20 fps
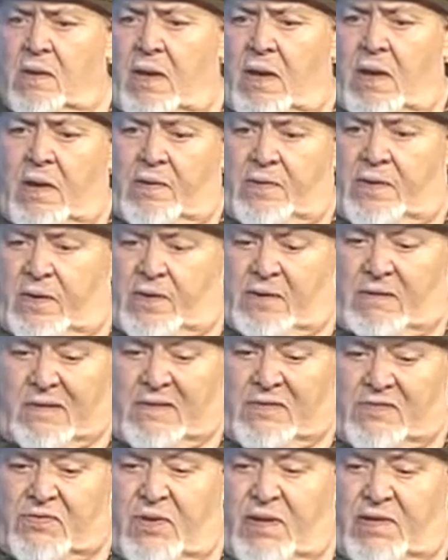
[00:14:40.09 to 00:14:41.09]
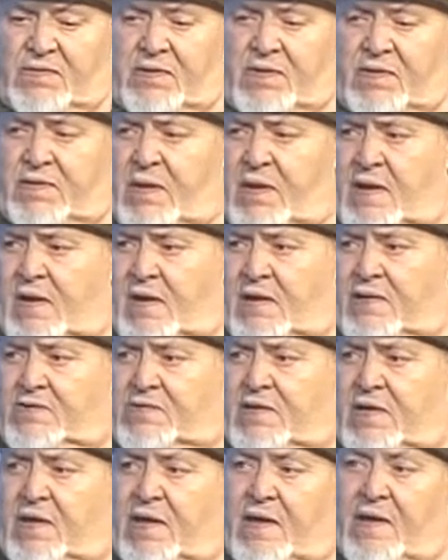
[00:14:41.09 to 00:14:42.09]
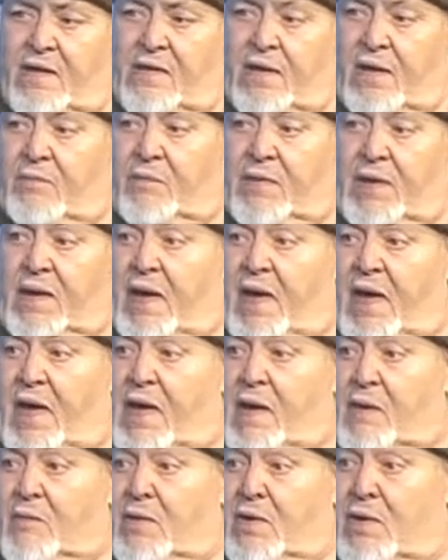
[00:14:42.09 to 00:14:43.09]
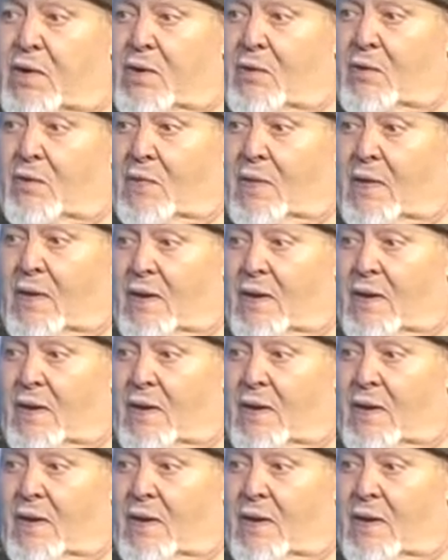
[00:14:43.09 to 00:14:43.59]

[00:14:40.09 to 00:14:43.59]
And then, so I said, yeah, I'll sit in, a big ham, you know,